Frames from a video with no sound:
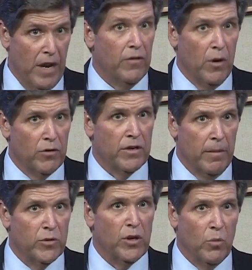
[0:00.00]
Those are
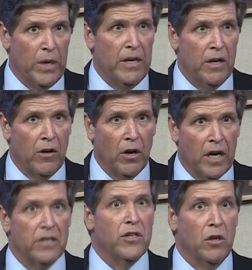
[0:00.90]
numbers that we and our
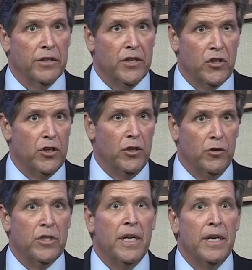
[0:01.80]
consultants
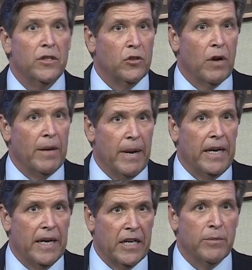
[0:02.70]
used to try to
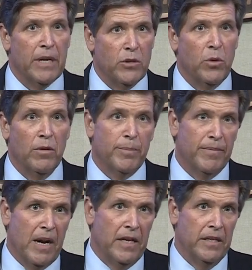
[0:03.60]
make an estimate as we were
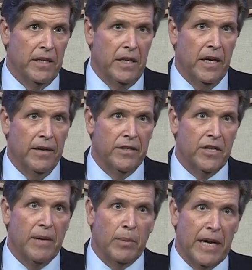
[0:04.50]
providing the
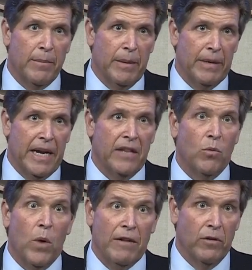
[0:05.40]
state plan amendment and
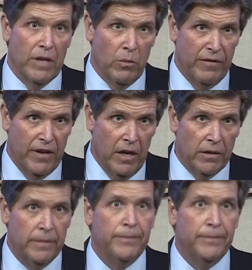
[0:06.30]
the waiver that we filed.